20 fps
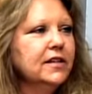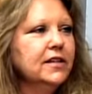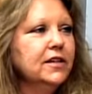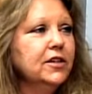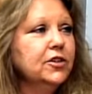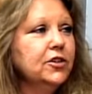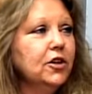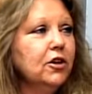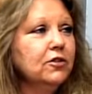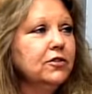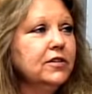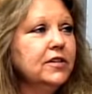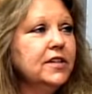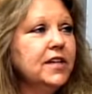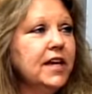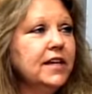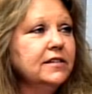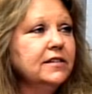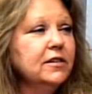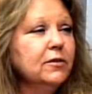adults a
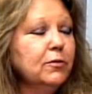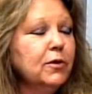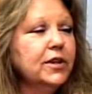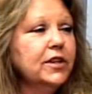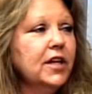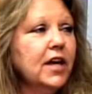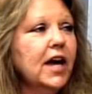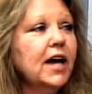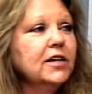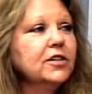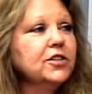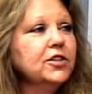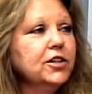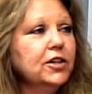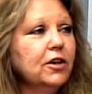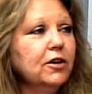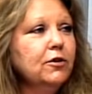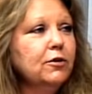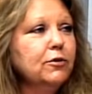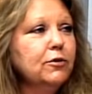taste of what they actually
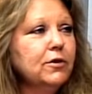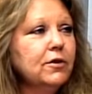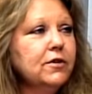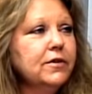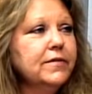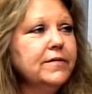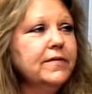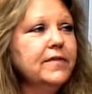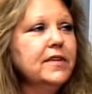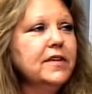go through.